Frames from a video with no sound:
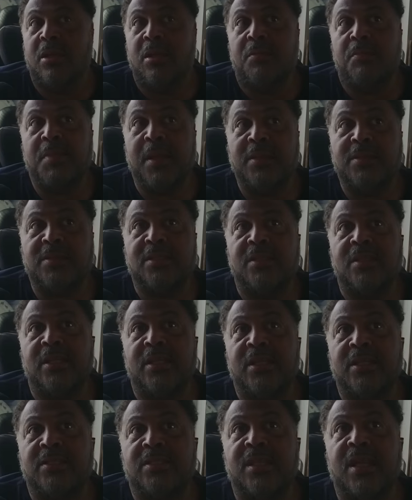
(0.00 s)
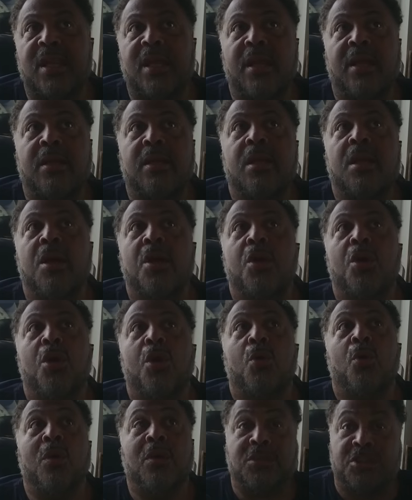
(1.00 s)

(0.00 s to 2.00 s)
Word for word: Basically, he's saying, well,